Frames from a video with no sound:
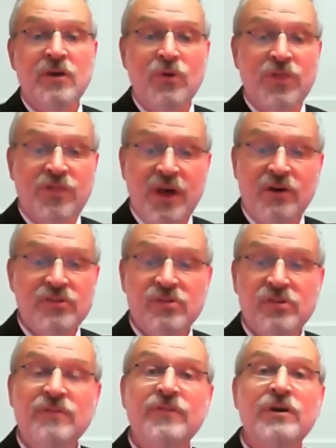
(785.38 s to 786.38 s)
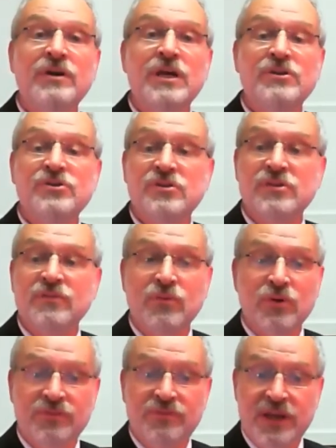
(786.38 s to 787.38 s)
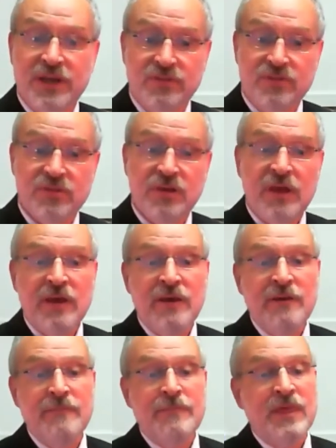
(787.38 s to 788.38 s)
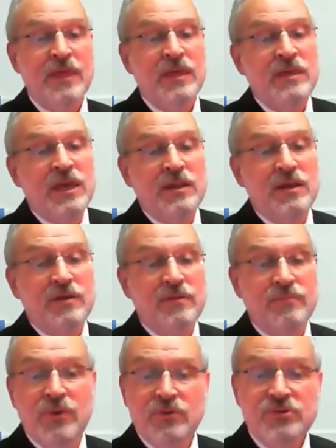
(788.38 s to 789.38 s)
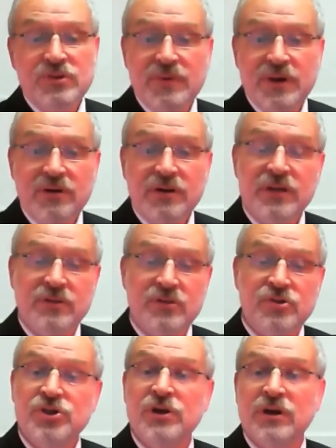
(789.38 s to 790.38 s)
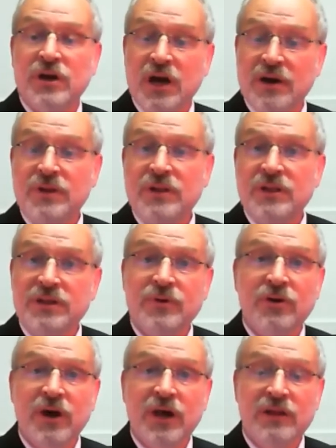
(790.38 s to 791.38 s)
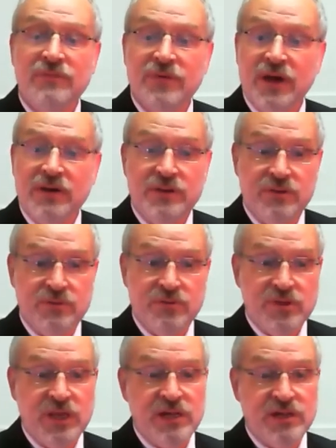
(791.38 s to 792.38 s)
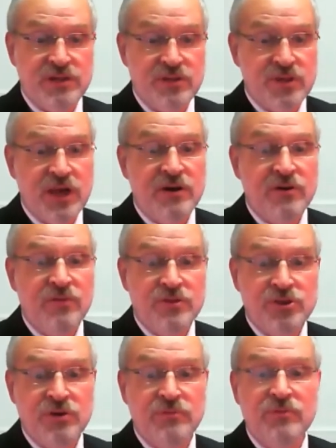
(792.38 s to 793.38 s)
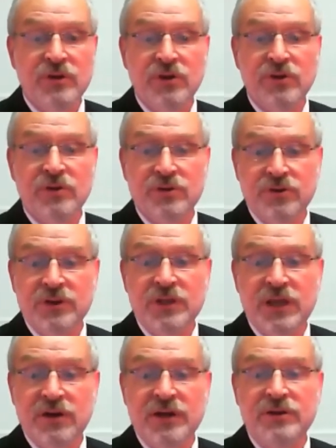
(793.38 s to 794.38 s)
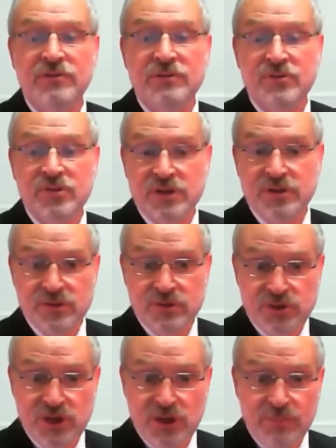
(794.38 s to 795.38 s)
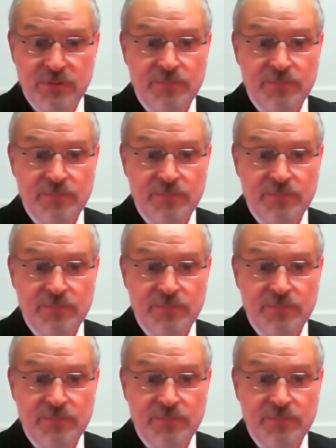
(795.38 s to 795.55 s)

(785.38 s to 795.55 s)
with thousands of variations of world faiths. Yet, most Americans share common democratic values and a desire that children learn good character and citizenship.